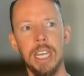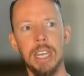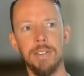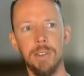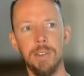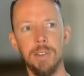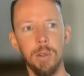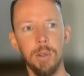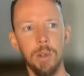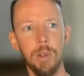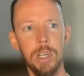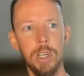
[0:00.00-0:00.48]
If
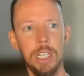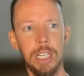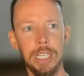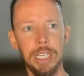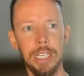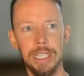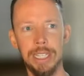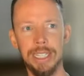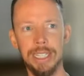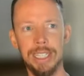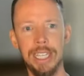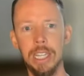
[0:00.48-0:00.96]
you look at like
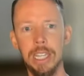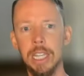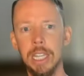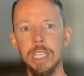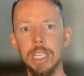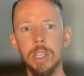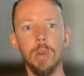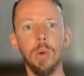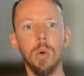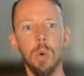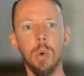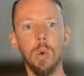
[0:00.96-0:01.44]
the
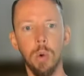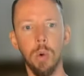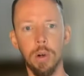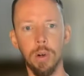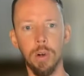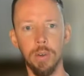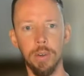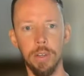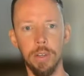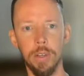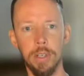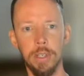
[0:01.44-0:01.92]
legal
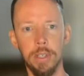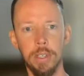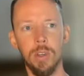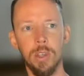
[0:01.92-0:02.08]
world,